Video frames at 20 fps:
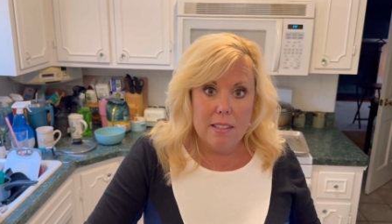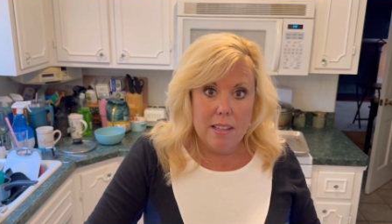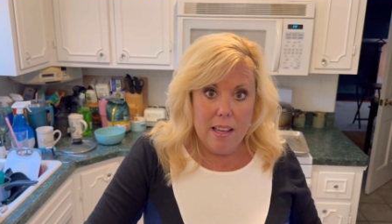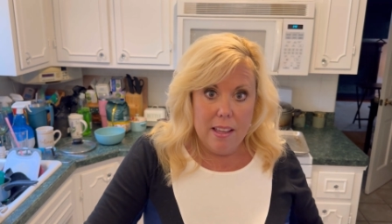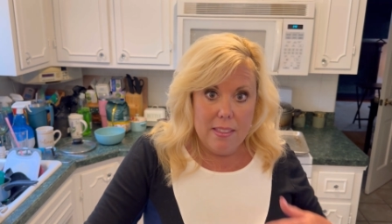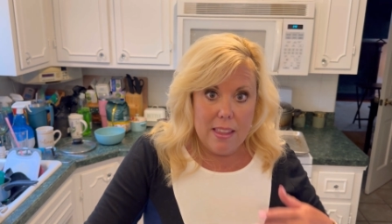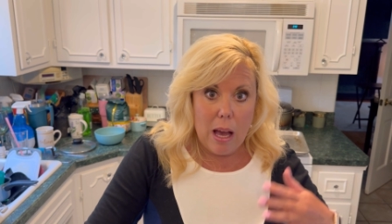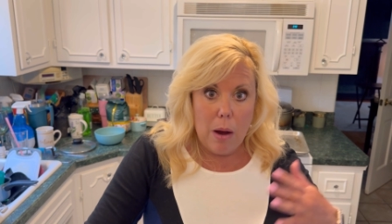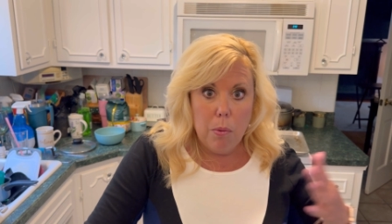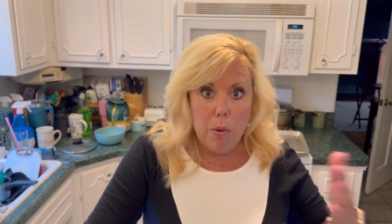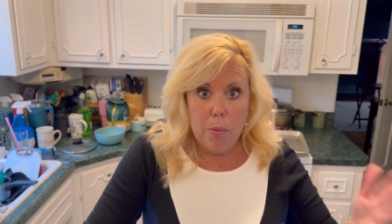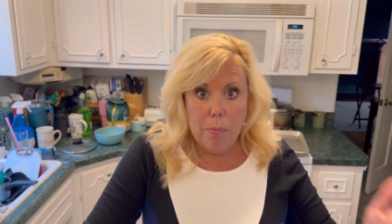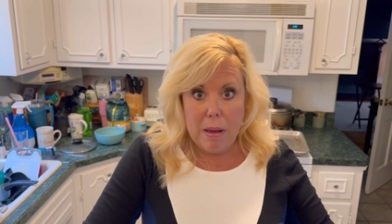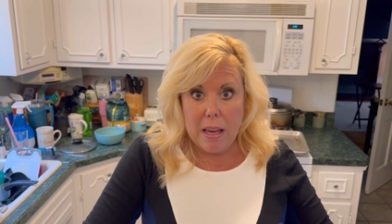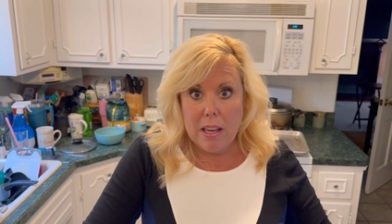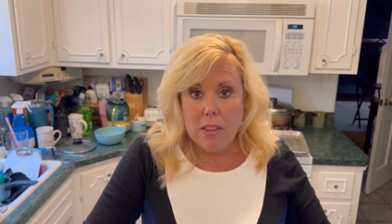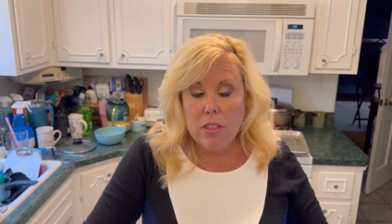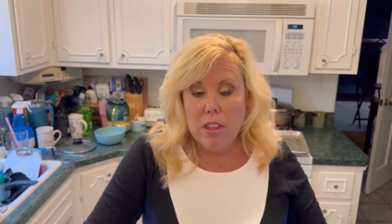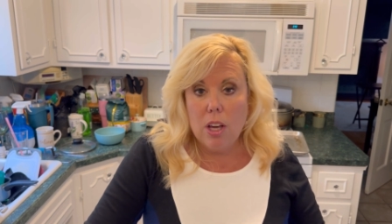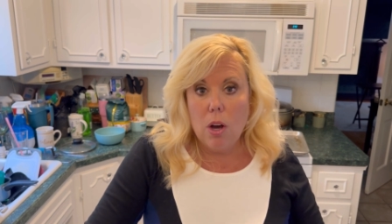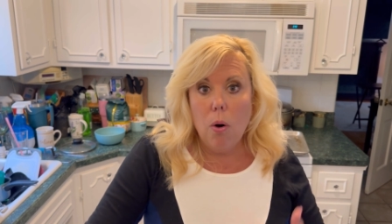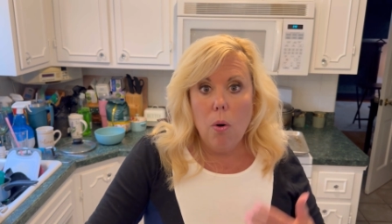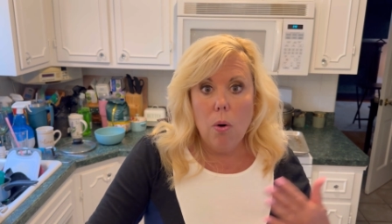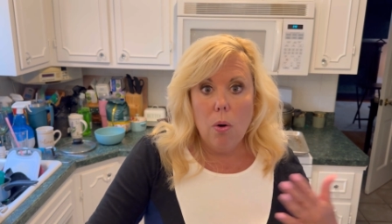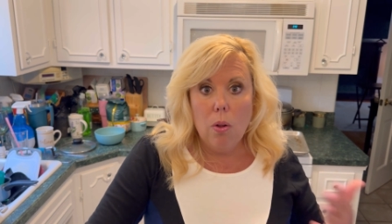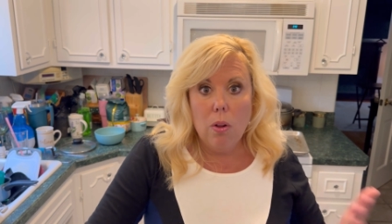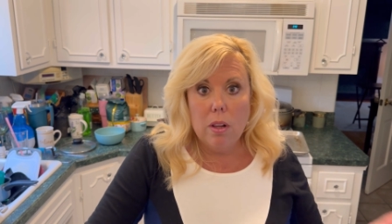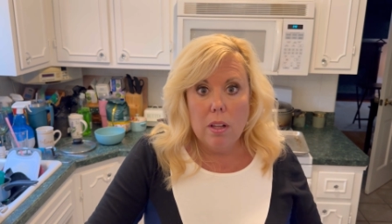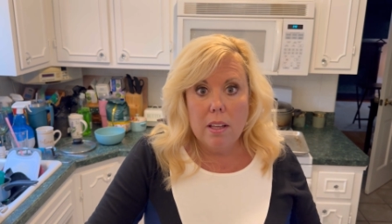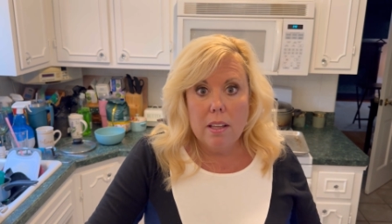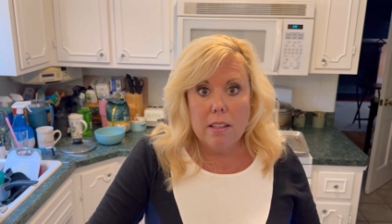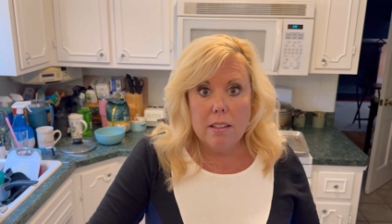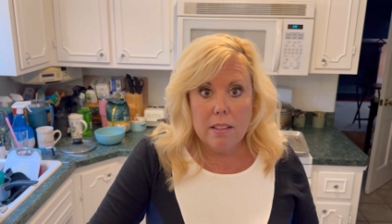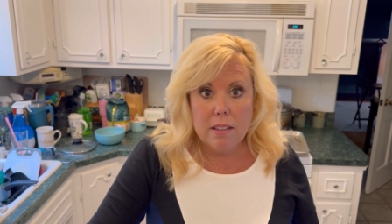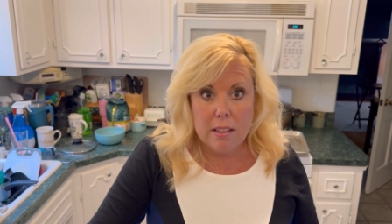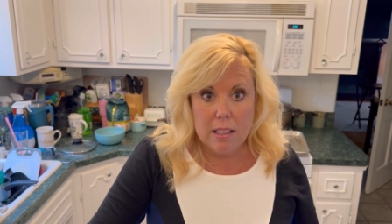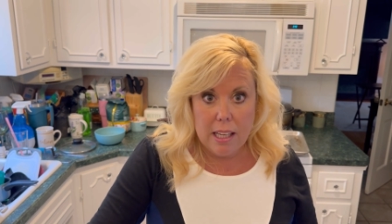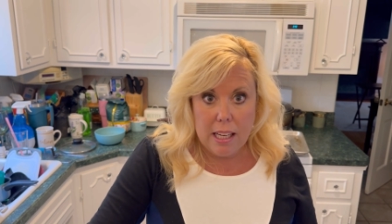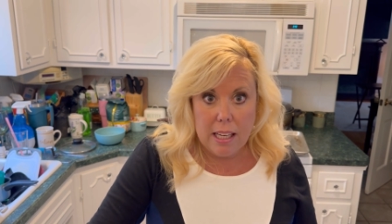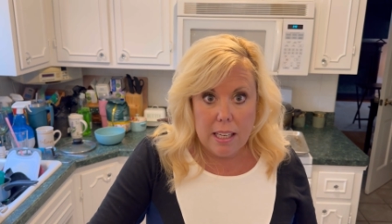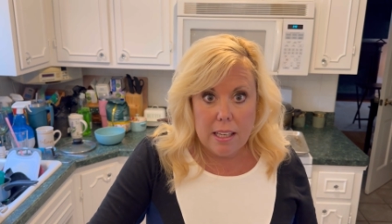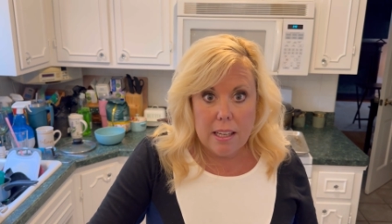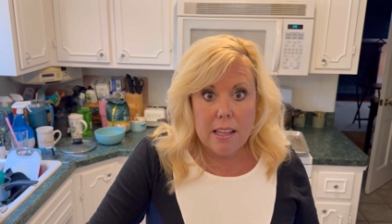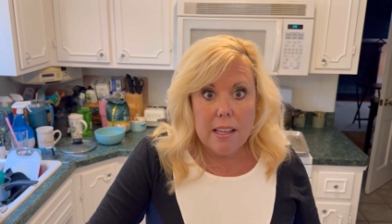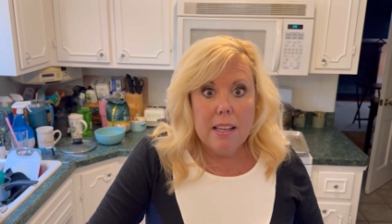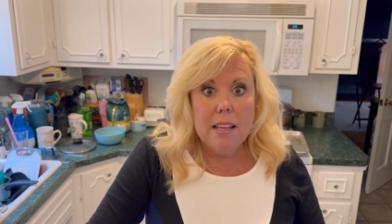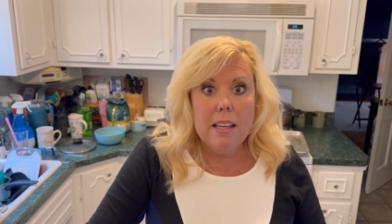And that will make the whole lean.